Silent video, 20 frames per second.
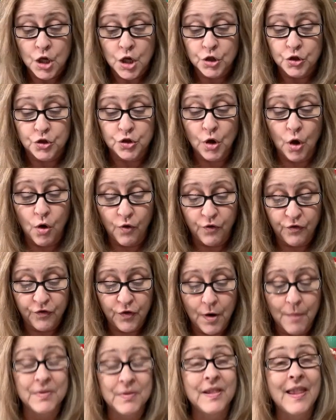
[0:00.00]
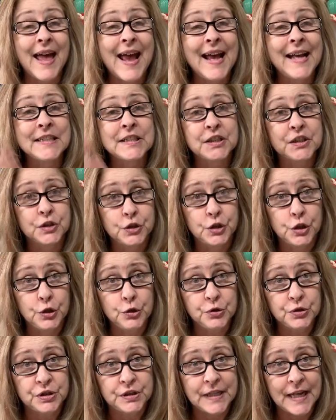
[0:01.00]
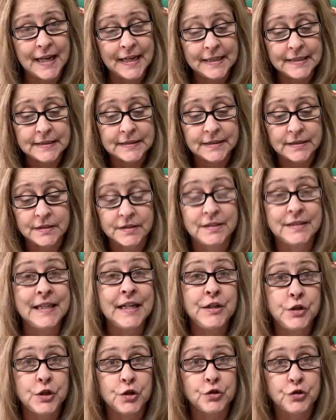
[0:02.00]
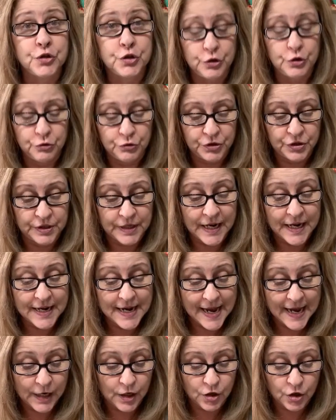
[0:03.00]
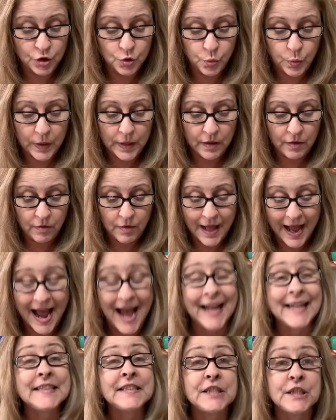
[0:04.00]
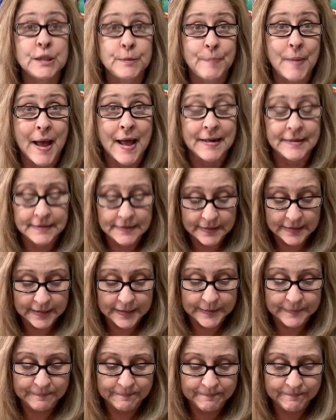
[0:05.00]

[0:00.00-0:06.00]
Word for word: So from last Tuesday's Senior Tuesday at Goodwill, I spent